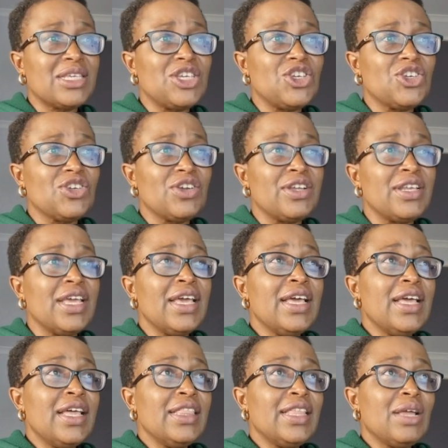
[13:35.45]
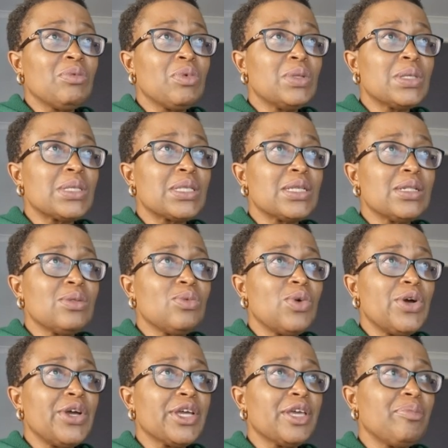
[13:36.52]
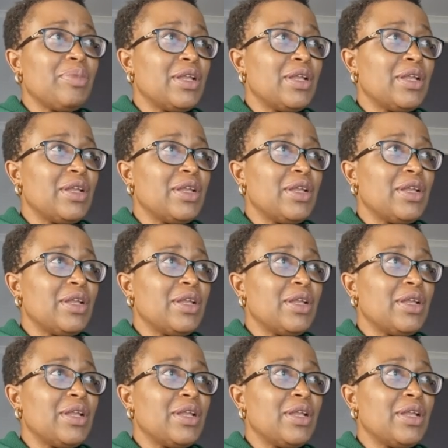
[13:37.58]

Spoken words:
t-shirt, that would still work.